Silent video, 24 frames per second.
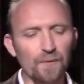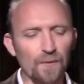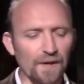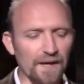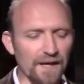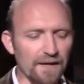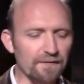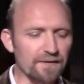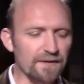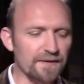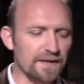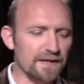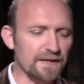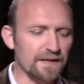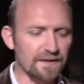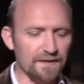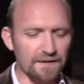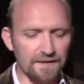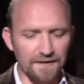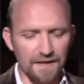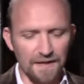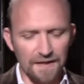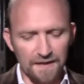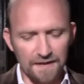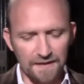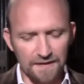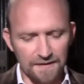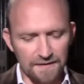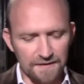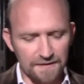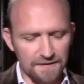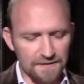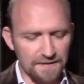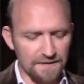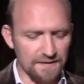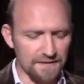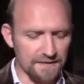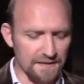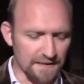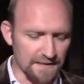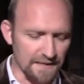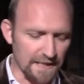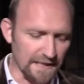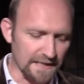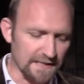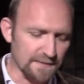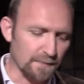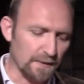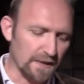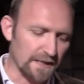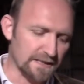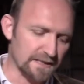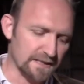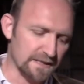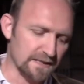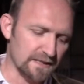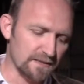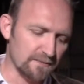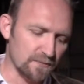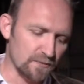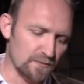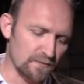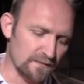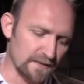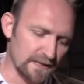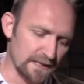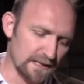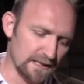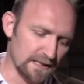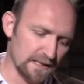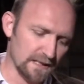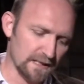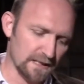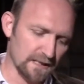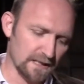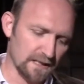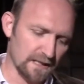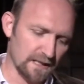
Well, everything that takes place in the movie